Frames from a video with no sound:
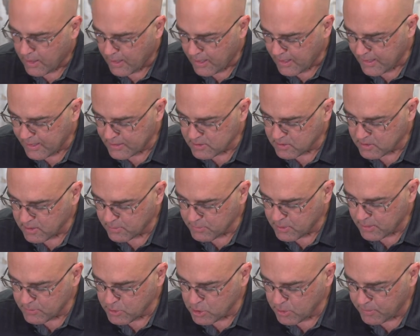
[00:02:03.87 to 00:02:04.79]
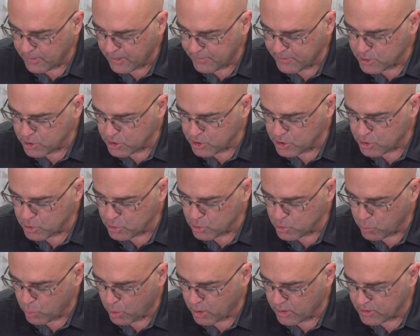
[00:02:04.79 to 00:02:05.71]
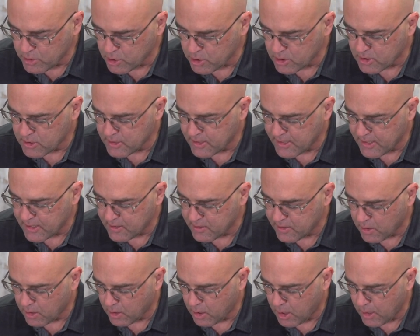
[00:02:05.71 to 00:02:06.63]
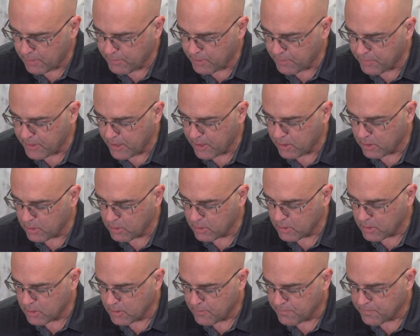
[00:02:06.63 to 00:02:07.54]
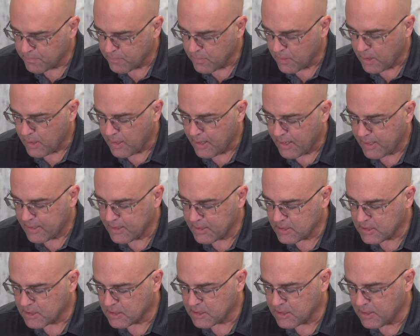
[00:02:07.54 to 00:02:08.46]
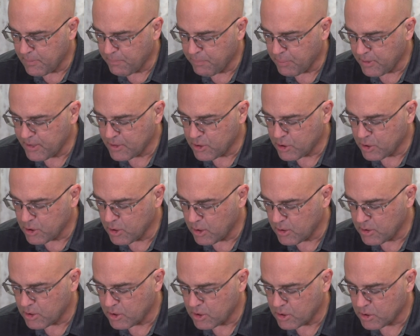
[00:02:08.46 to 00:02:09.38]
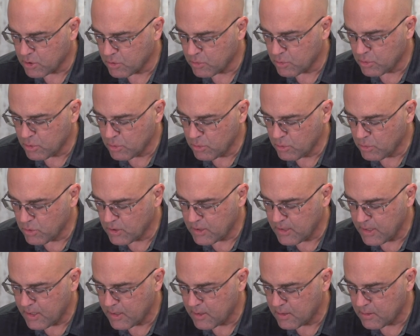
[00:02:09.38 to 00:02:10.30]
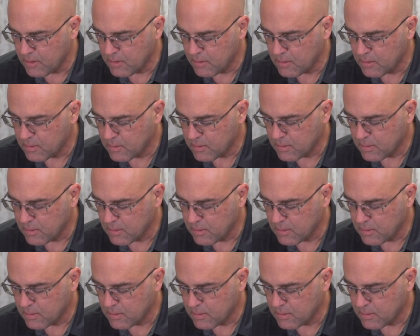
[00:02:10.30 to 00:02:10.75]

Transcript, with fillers: And sometimes you'll maybe just use one just to get the alignment better. And this simply just screws in.